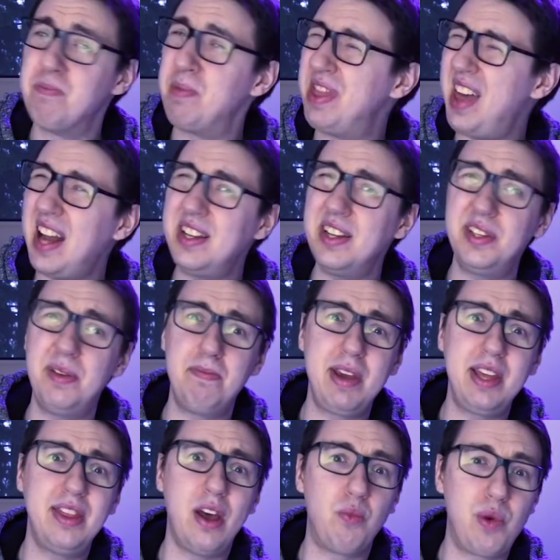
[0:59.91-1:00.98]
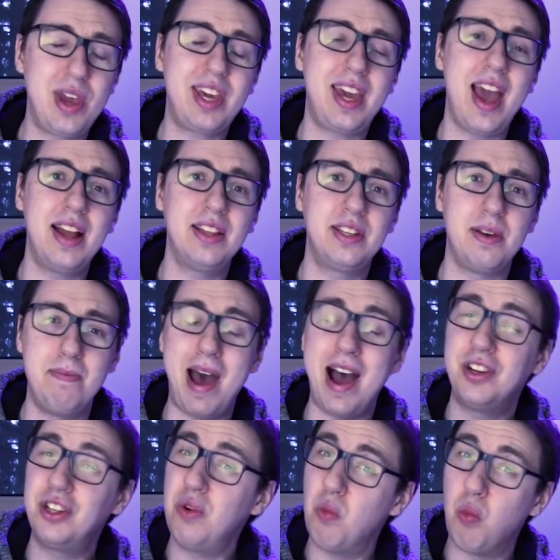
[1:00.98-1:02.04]
but that doesn't mean that we can't
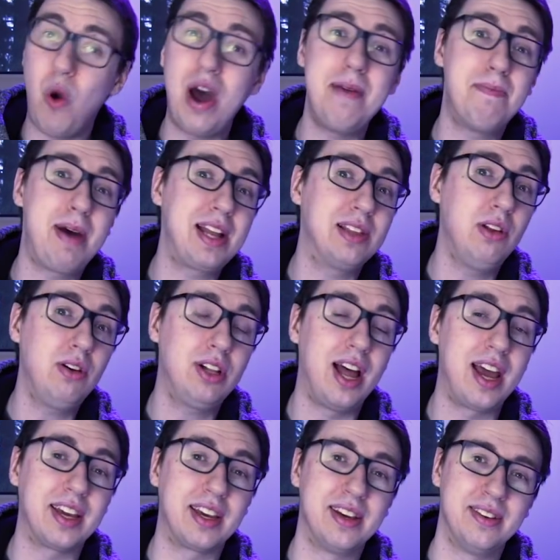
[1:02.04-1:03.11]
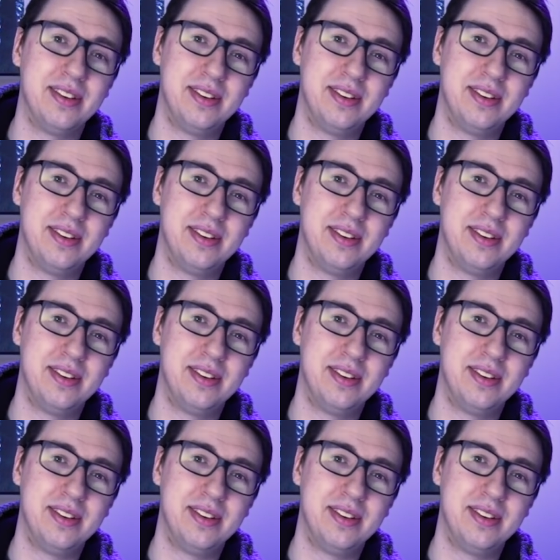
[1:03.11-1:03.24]
imagine what it might look like.